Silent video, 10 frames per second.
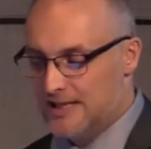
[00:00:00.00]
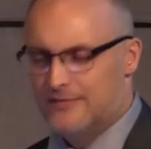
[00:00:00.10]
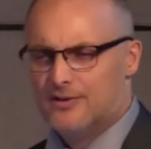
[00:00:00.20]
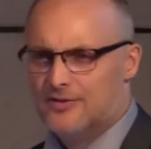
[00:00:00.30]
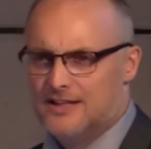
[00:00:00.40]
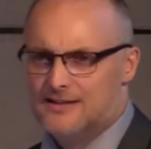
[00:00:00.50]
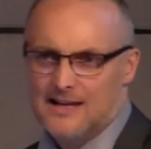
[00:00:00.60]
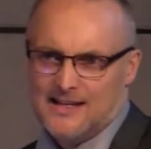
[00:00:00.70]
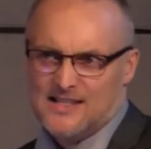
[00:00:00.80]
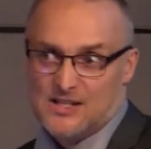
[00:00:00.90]
even if he
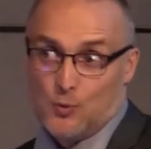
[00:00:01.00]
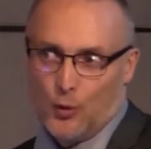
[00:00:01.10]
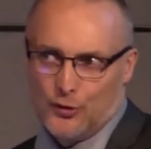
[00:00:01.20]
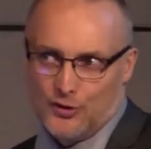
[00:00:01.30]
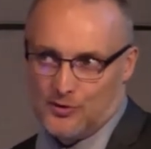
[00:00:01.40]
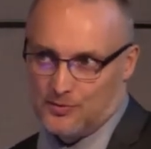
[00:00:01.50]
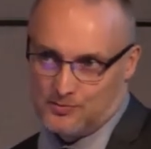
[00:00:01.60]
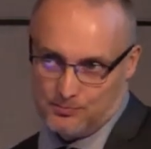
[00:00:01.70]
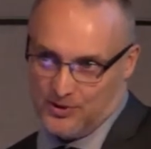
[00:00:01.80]
hadn't sworn at the